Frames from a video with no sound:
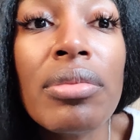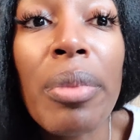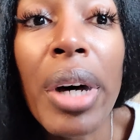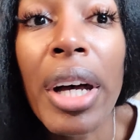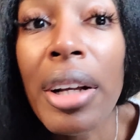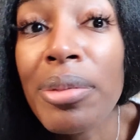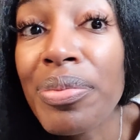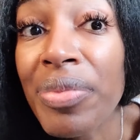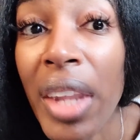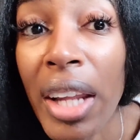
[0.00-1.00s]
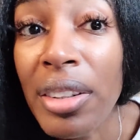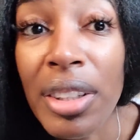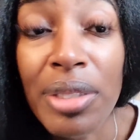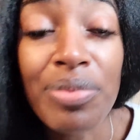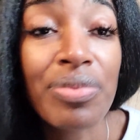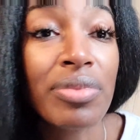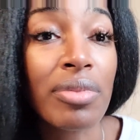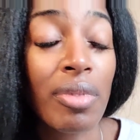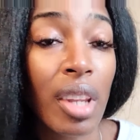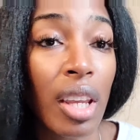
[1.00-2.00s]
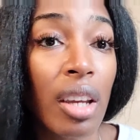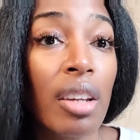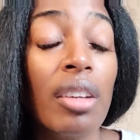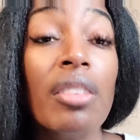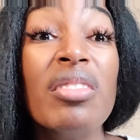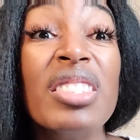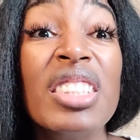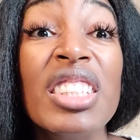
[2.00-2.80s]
But I don't know. I'm